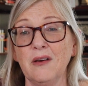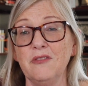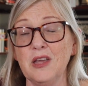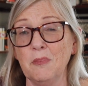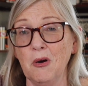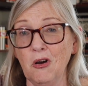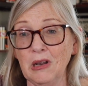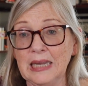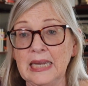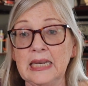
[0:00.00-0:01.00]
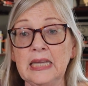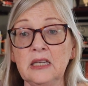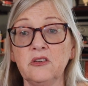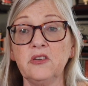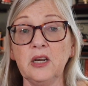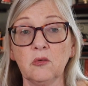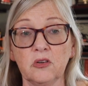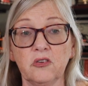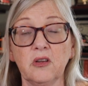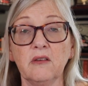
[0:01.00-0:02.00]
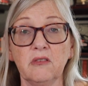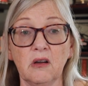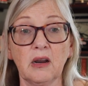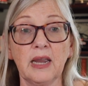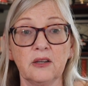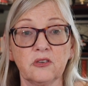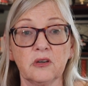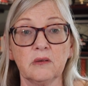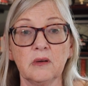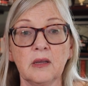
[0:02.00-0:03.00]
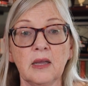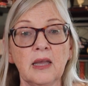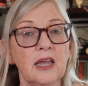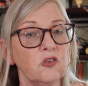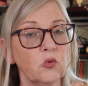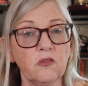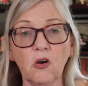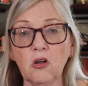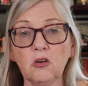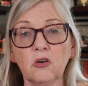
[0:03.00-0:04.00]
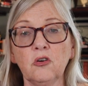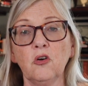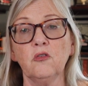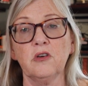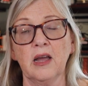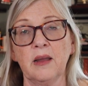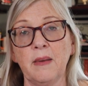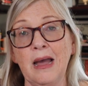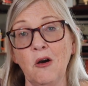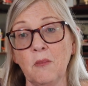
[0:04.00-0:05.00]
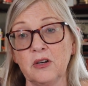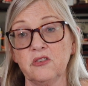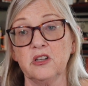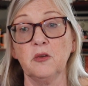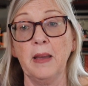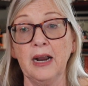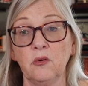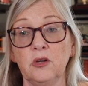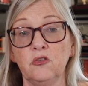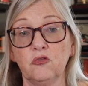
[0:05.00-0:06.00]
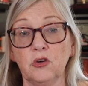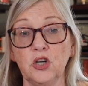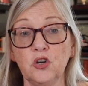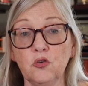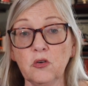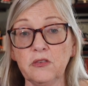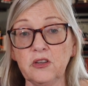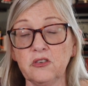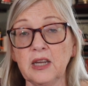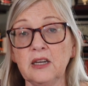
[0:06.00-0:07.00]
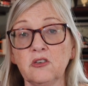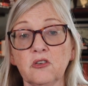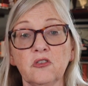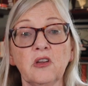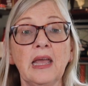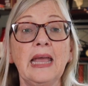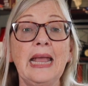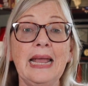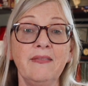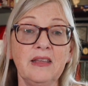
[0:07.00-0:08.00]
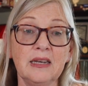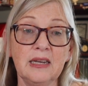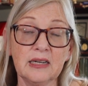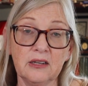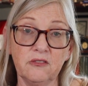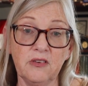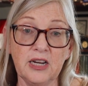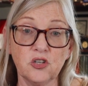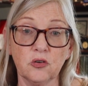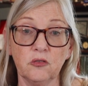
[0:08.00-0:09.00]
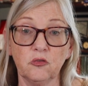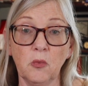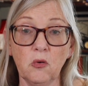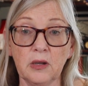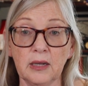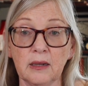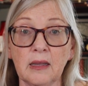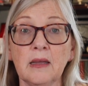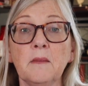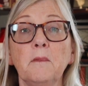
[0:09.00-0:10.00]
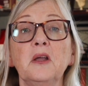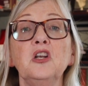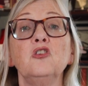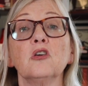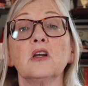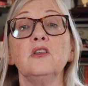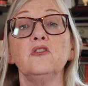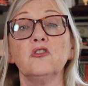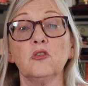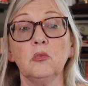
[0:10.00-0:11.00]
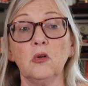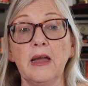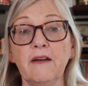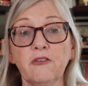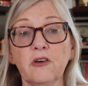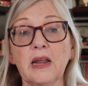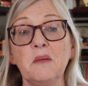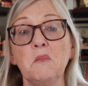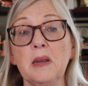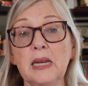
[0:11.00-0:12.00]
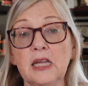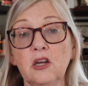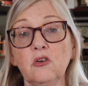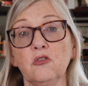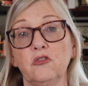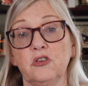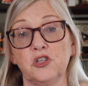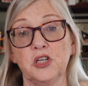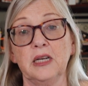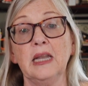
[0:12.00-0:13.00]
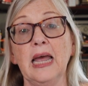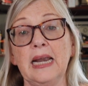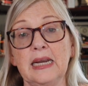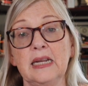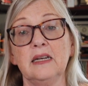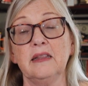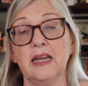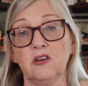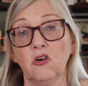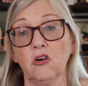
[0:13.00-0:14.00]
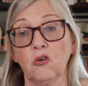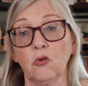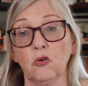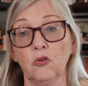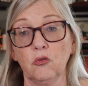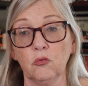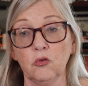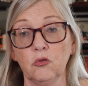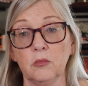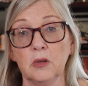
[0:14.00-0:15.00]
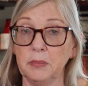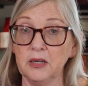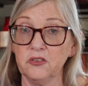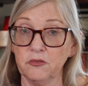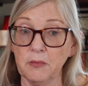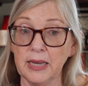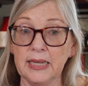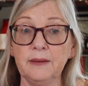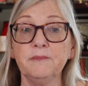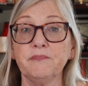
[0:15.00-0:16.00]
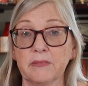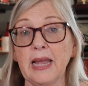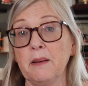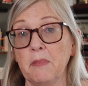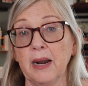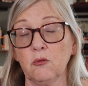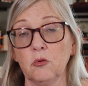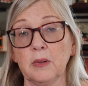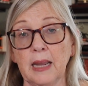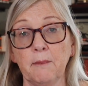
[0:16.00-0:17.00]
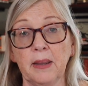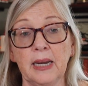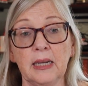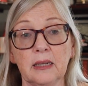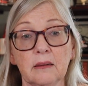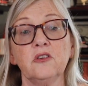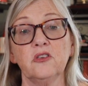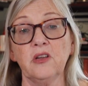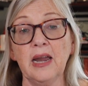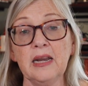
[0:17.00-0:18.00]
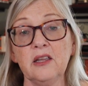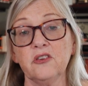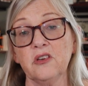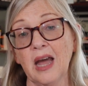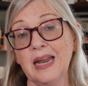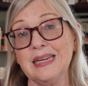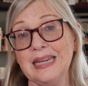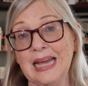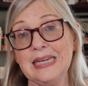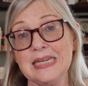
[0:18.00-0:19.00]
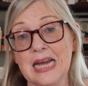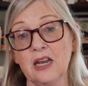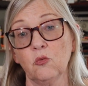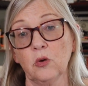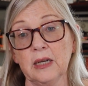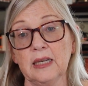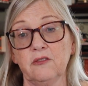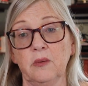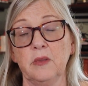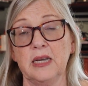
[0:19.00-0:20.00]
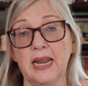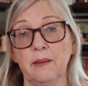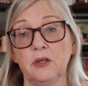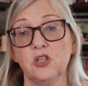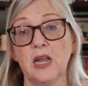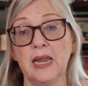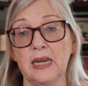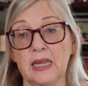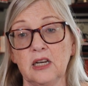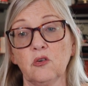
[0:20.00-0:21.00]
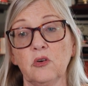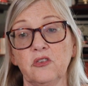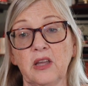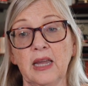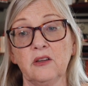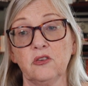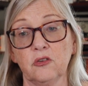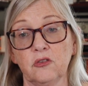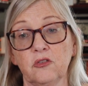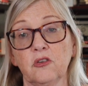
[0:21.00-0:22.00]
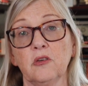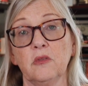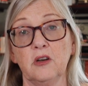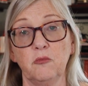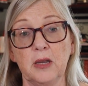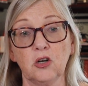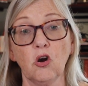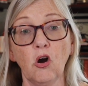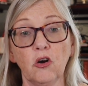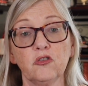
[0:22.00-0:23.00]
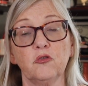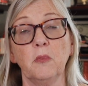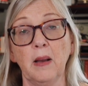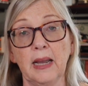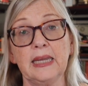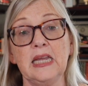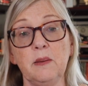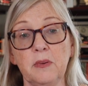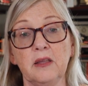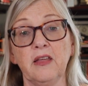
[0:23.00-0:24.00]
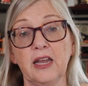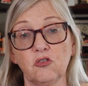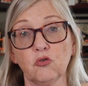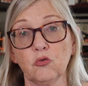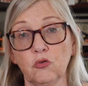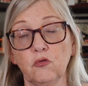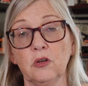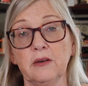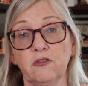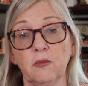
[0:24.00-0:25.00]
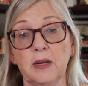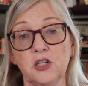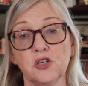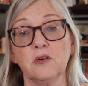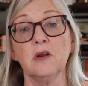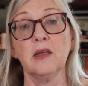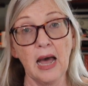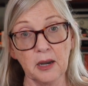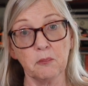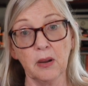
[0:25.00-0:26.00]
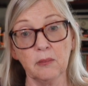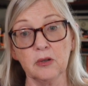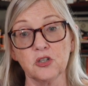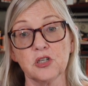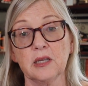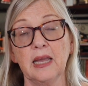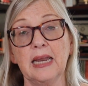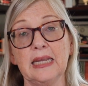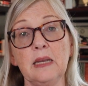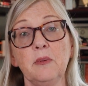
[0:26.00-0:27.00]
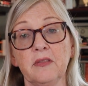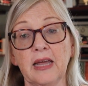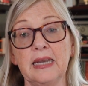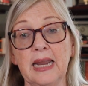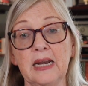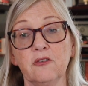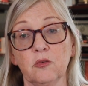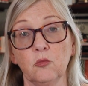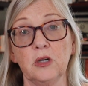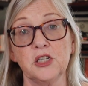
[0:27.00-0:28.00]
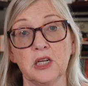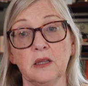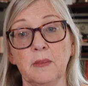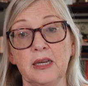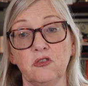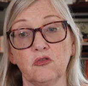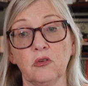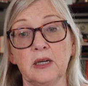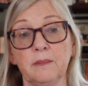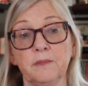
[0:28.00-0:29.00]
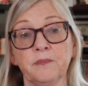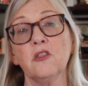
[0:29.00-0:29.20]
of the appalling and hidden secrets of lung cancer as we've all learned over time how much the tobacco industry knew of these dangers and the addictive nature of smoking, but it took considerable effort and many years to shed light into that dark corner of the room because of money, and backroom campaigning. Society is not yet done reeling from the damage and increased cancers that have been caused by keeping that truthful information unpublished and keeping that data from reaching the mainstream.